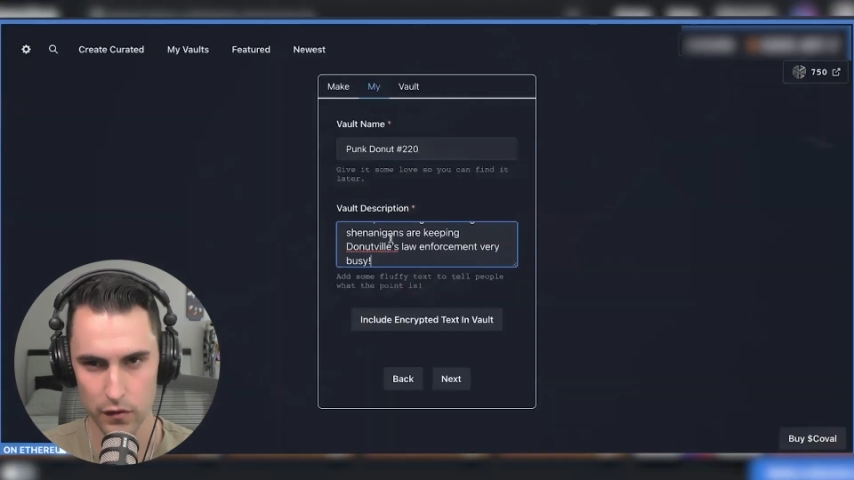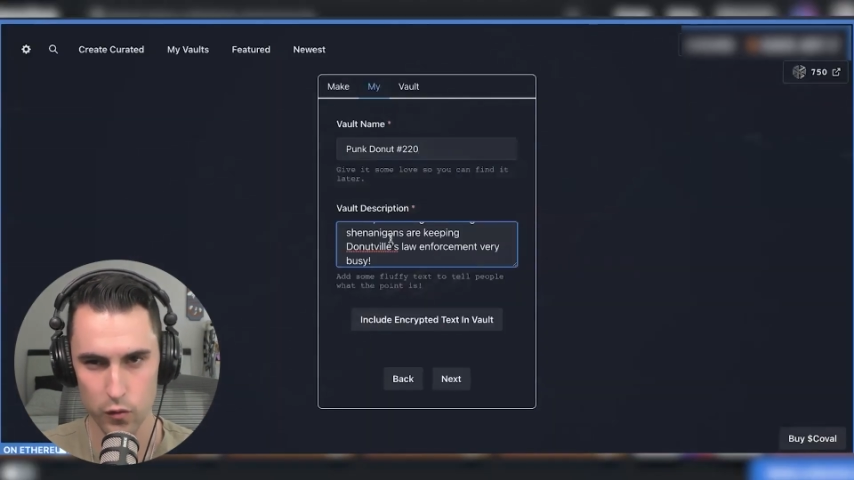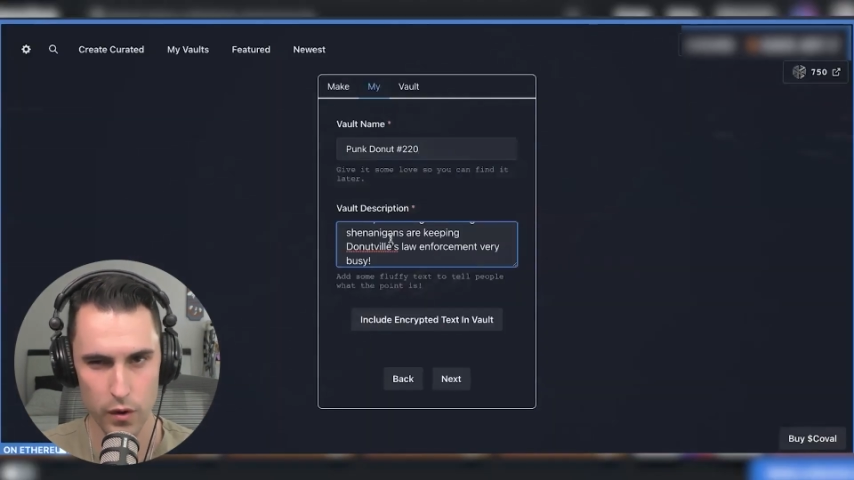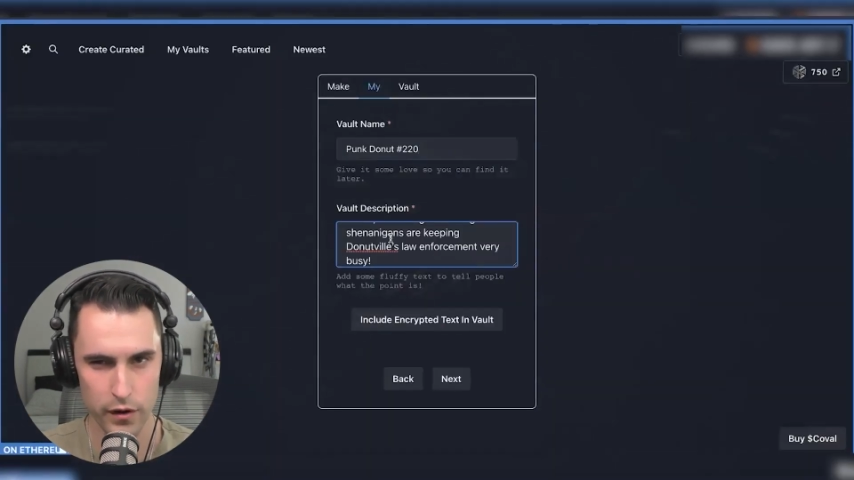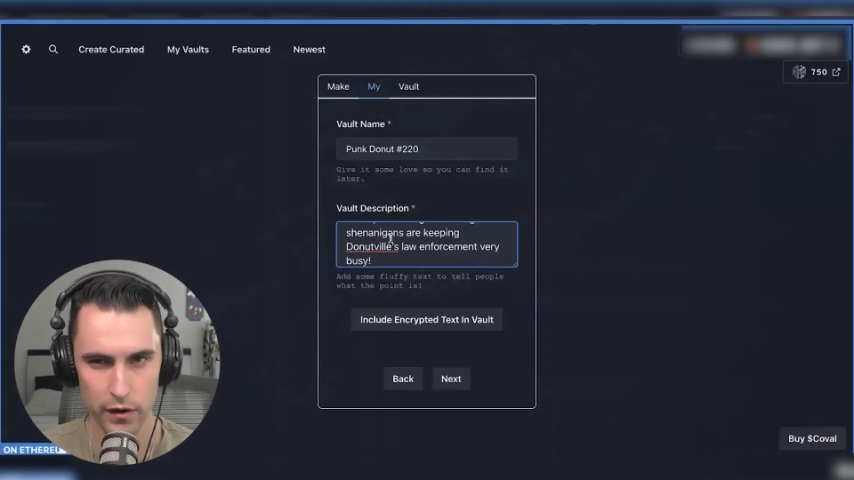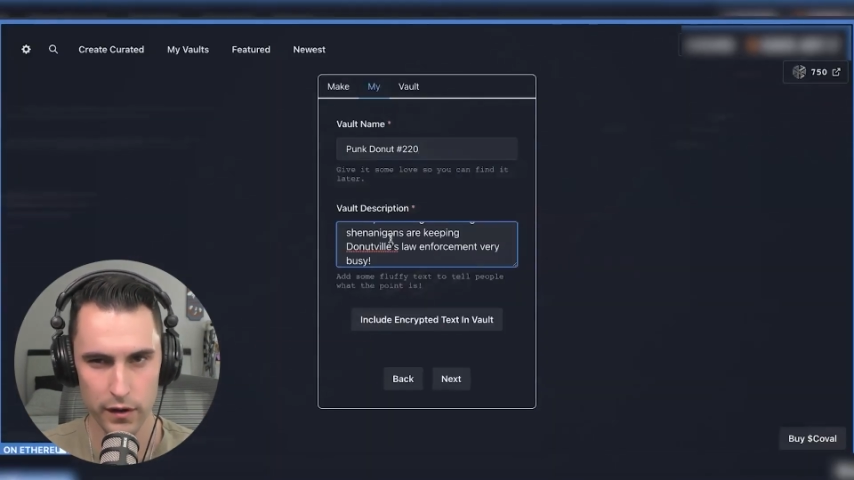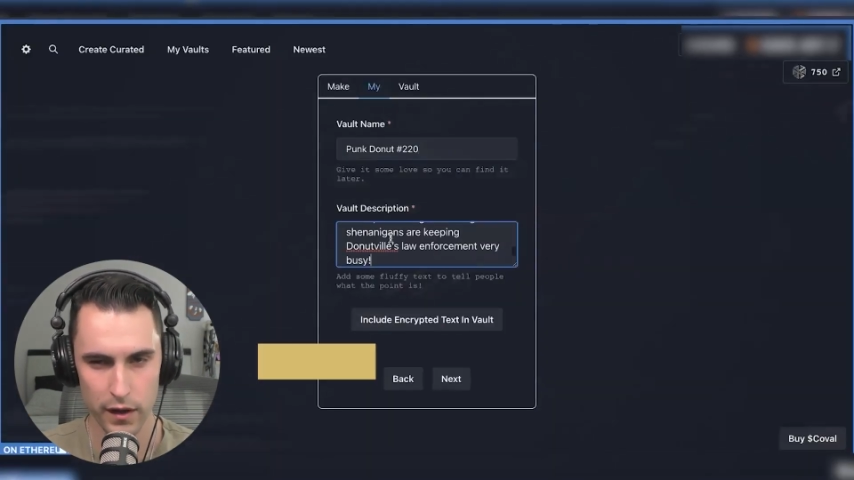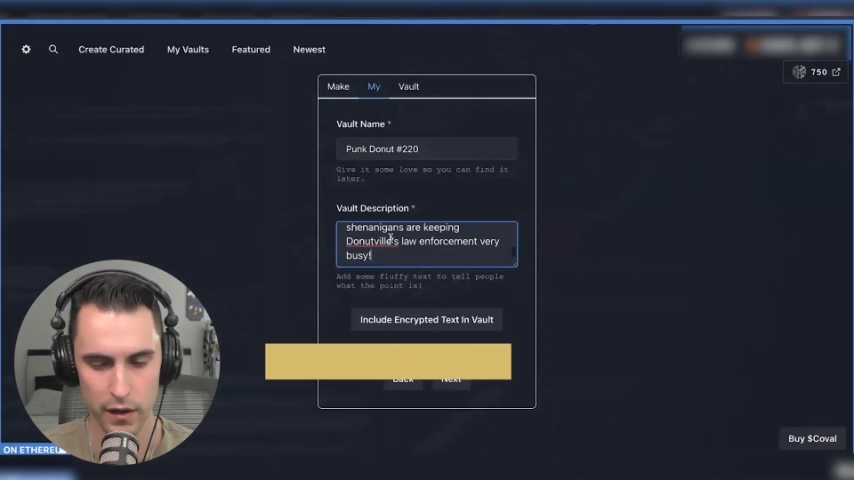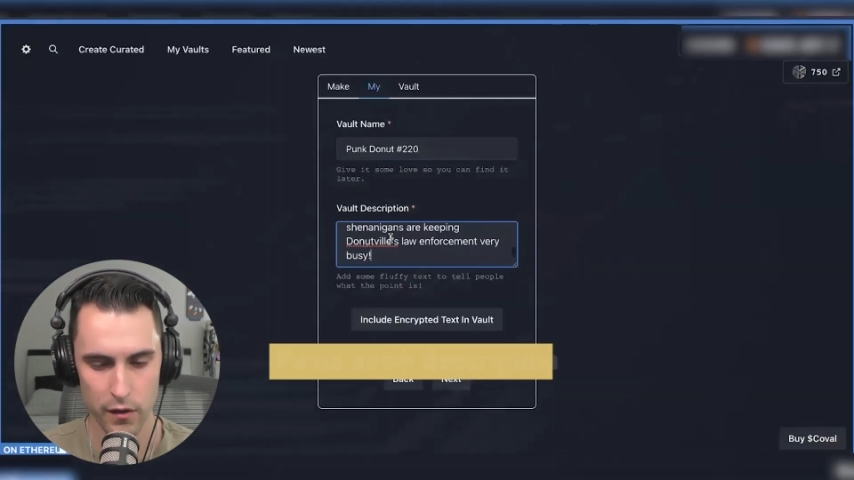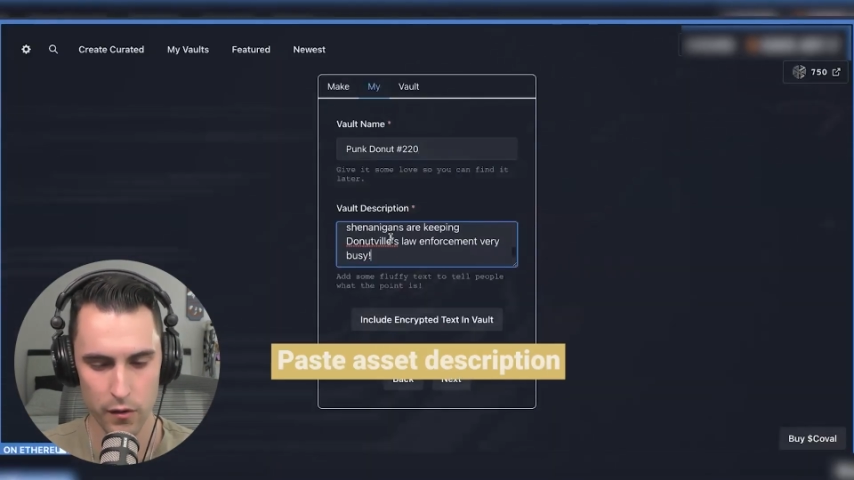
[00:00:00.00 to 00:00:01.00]
Twitter
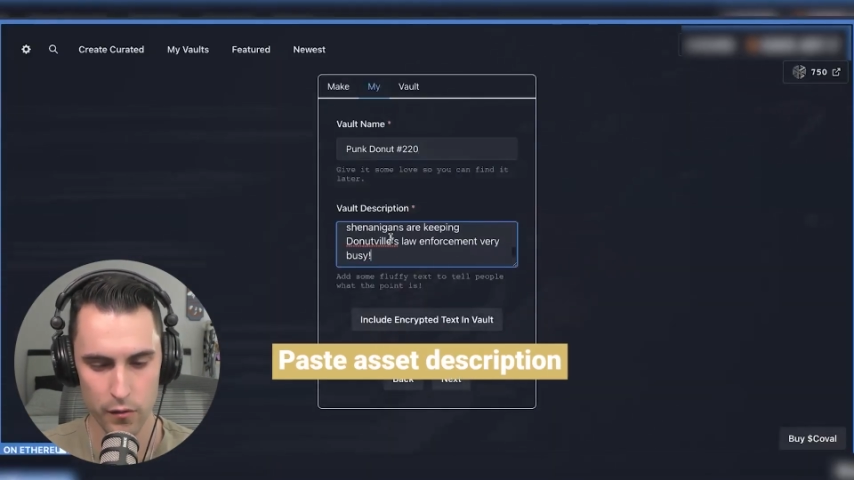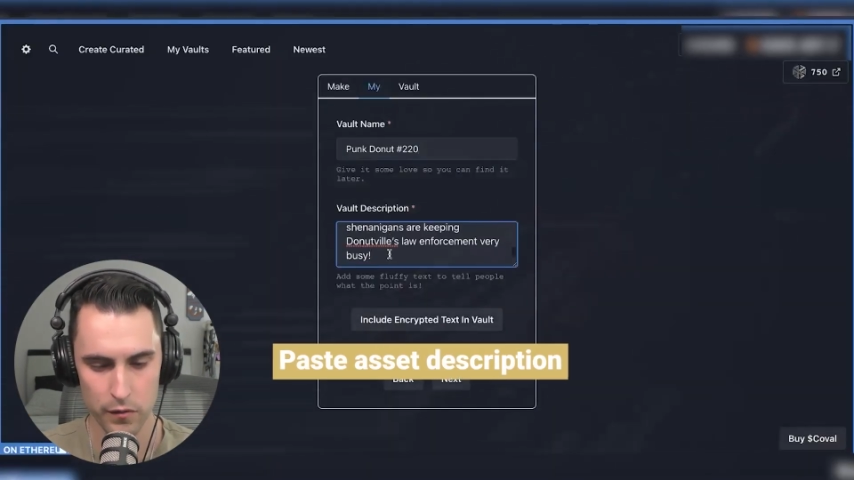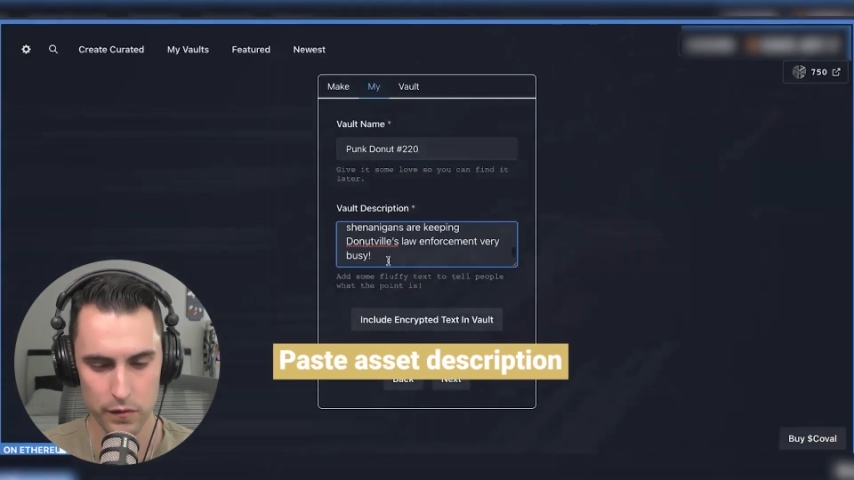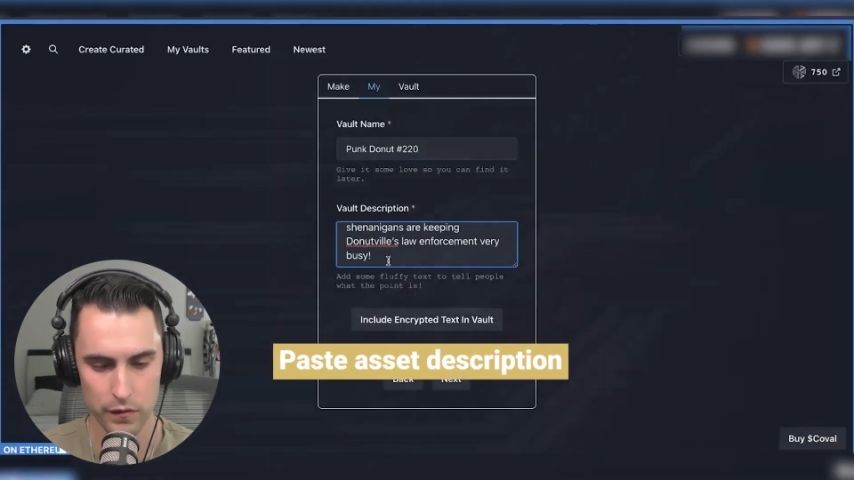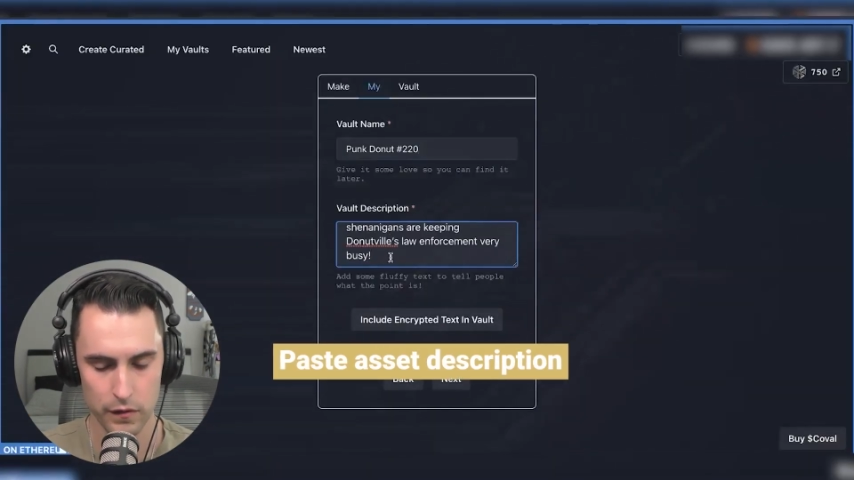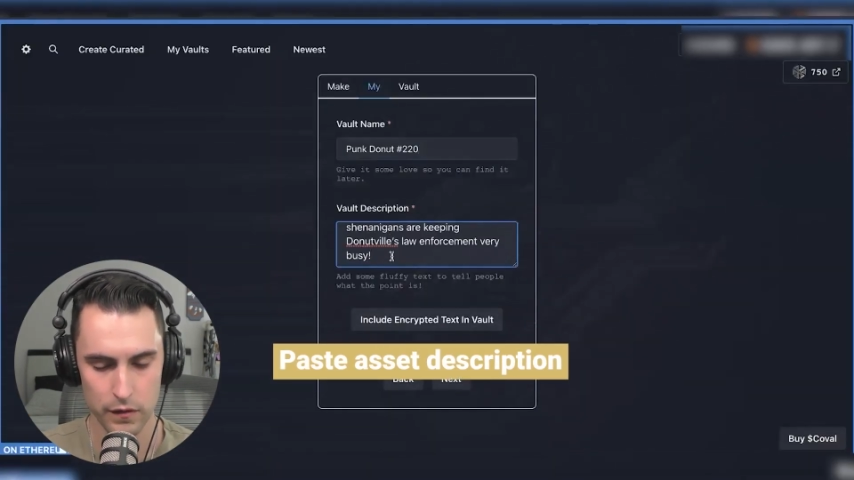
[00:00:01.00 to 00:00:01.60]
account,